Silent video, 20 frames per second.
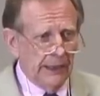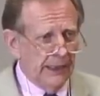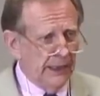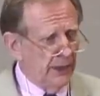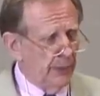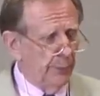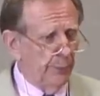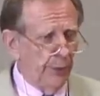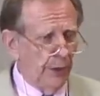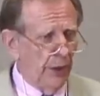
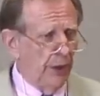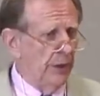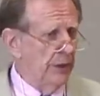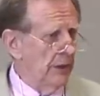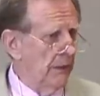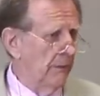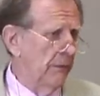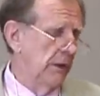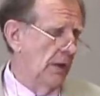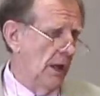in a
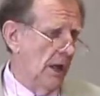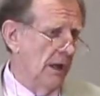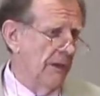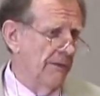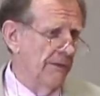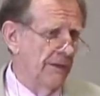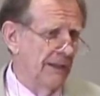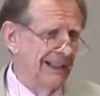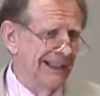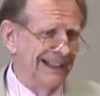bond of
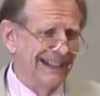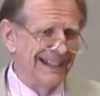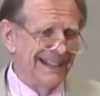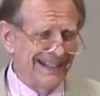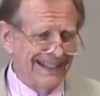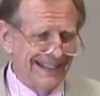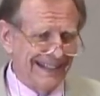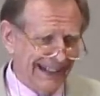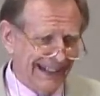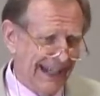love
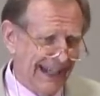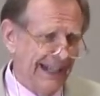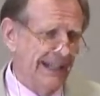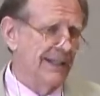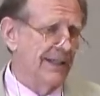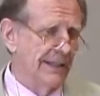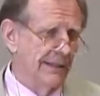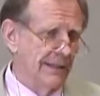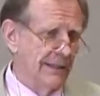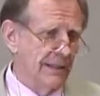is the
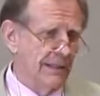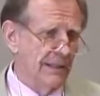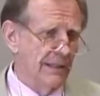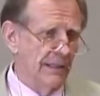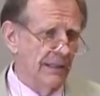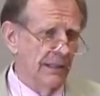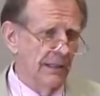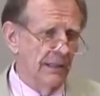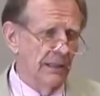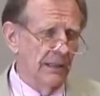
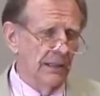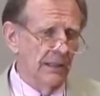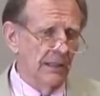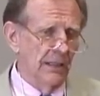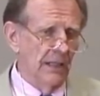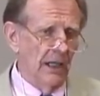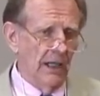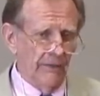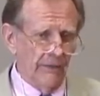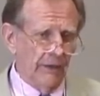essence
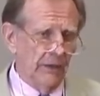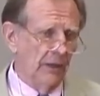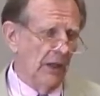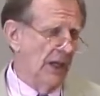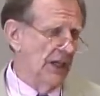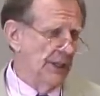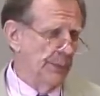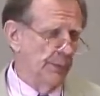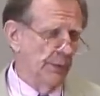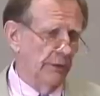of the
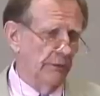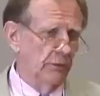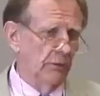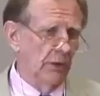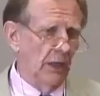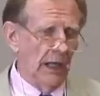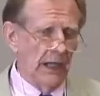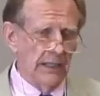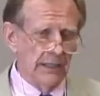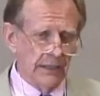gospel of
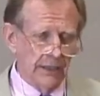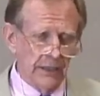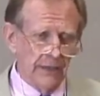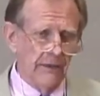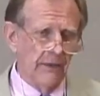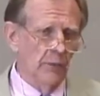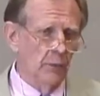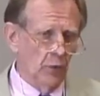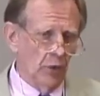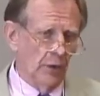Christ and
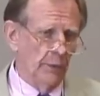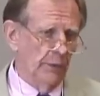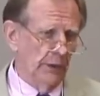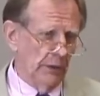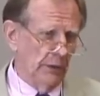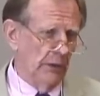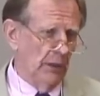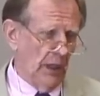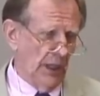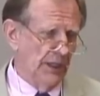of the
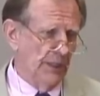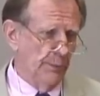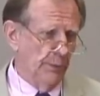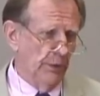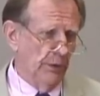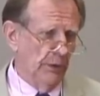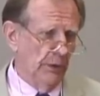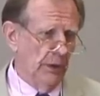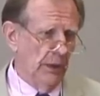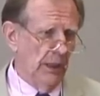Mormon
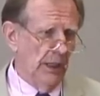gospel.